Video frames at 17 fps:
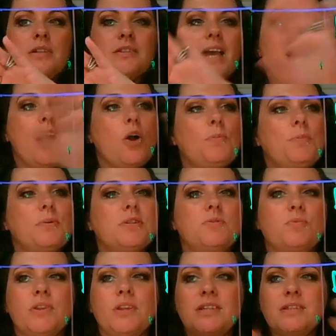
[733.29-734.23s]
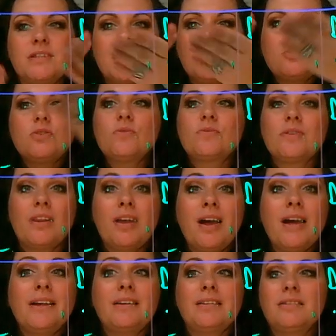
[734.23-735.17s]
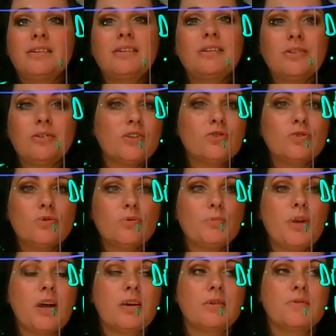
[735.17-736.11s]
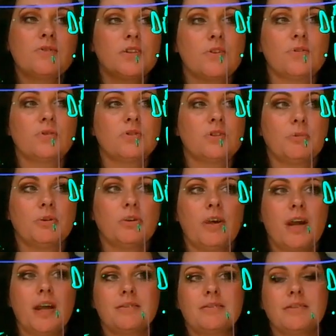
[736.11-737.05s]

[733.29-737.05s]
help us with these issues like the Congressional Bloc of Southern Democrats,